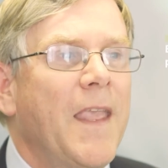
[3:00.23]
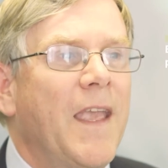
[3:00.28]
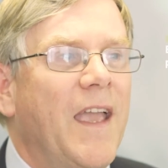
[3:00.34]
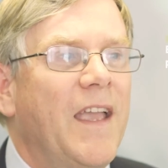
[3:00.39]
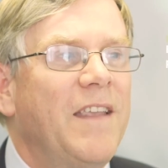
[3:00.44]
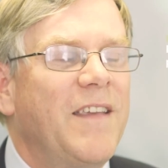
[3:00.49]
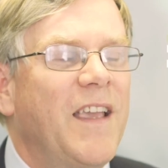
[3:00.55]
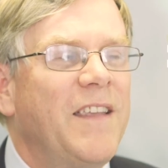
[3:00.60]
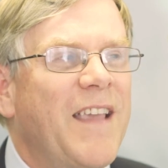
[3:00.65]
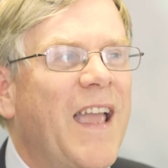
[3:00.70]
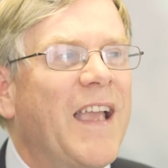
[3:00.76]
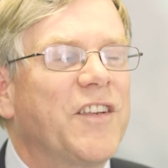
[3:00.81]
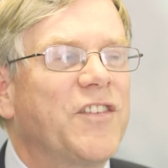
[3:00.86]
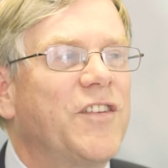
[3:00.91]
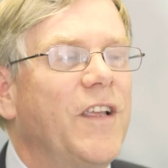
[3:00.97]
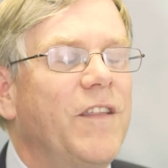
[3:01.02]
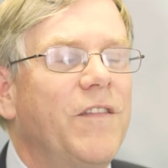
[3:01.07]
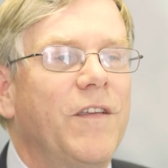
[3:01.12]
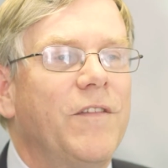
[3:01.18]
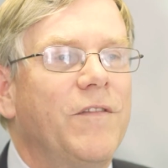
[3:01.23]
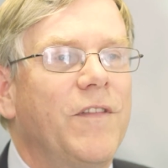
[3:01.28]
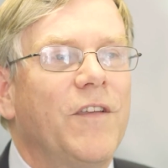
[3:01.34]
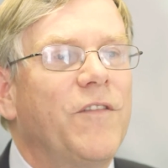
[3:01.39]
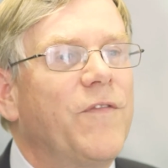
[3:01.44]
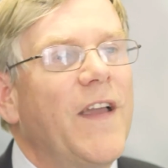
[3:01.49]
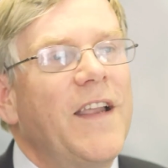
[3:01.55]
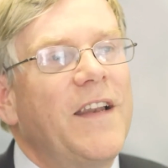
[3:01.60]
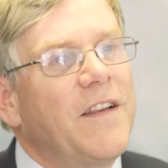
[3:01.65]
is actually
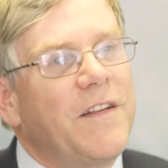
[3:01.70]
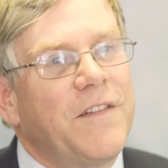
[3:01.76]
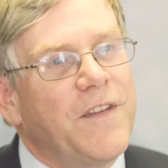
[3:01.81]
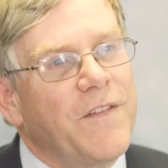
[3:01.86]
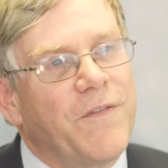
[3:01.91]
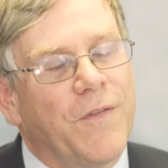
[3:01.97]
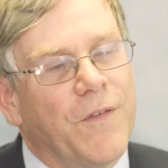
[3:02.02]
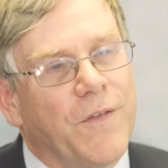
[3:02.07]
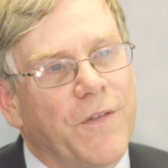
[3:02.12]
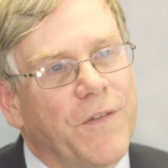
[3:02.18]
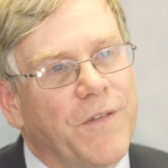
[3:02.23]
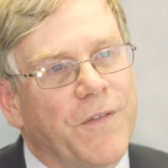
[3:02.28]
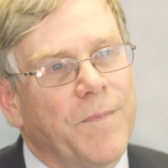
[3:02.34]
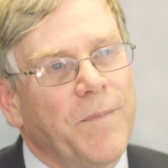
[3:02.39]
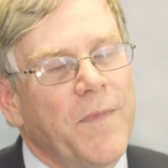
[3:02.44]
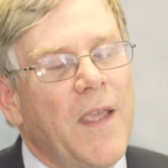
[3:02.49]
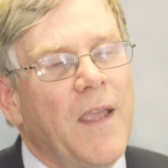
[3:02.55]
there's very little difference.